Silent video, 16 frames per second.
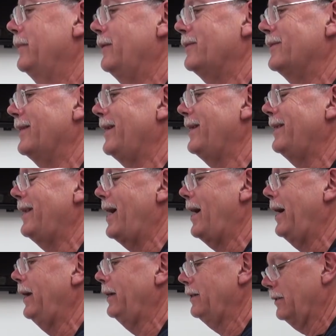was late at
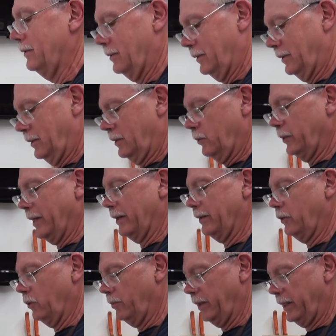night, and we got
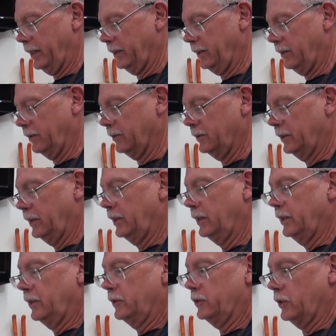home late. And
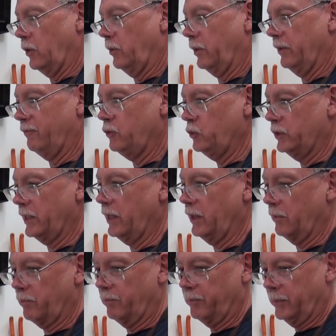so if you skin
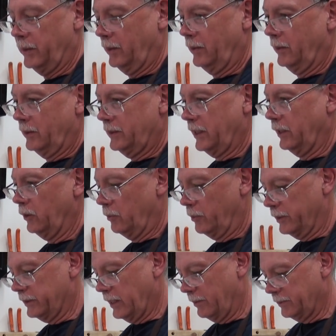them, take a little
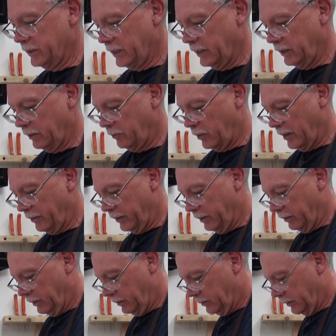more time skinning them around
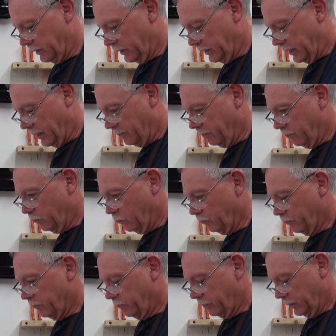the
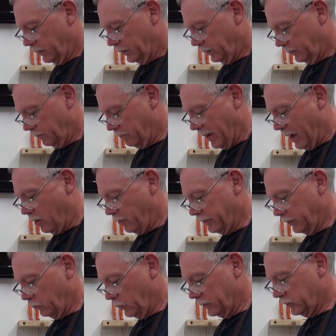
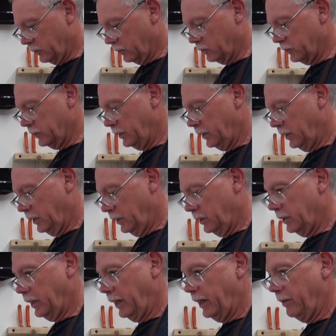mouth and whiskers.
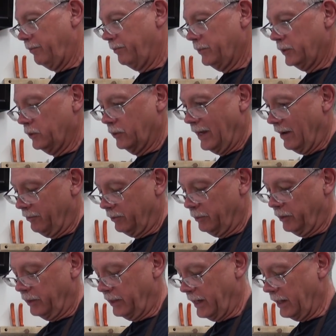You don't have to
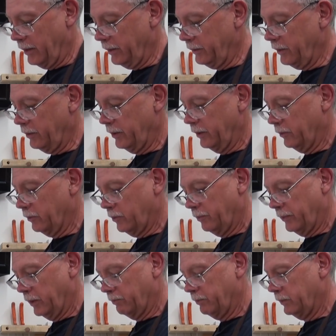put a nail in there. The
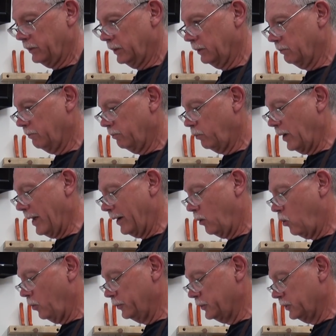rat
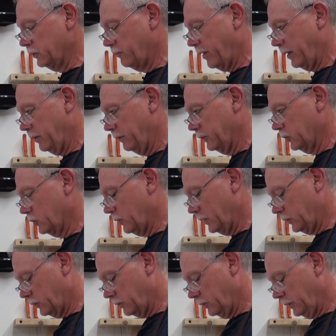will hold just fine on the
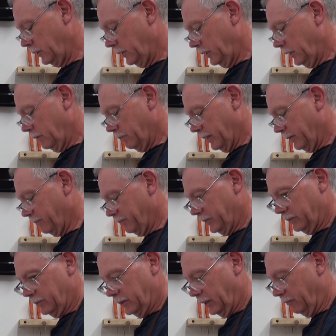stretcher. But
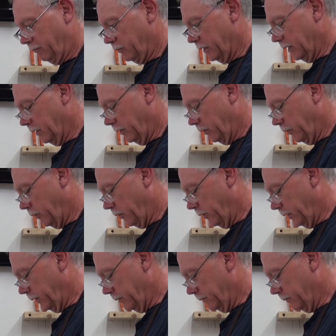if you get in a little
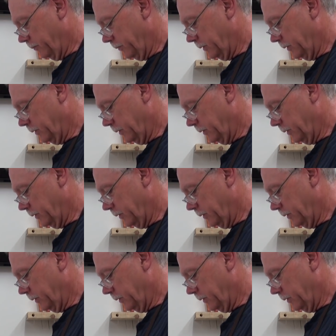hurry and